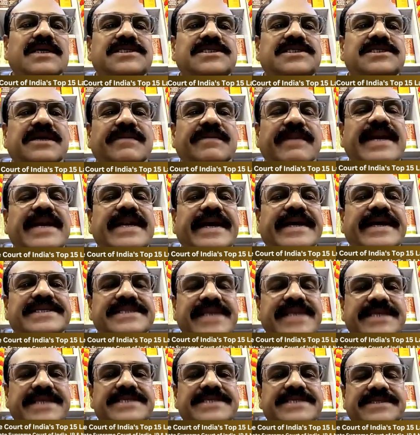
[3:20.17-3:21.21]
Custom and
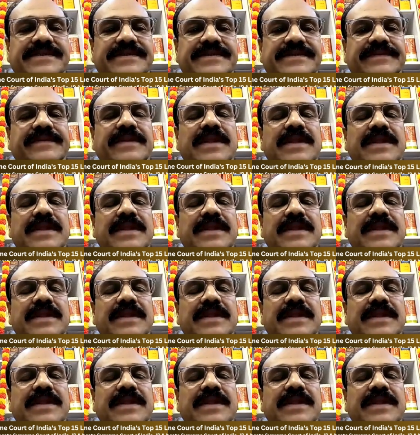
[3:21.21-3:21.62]
Excise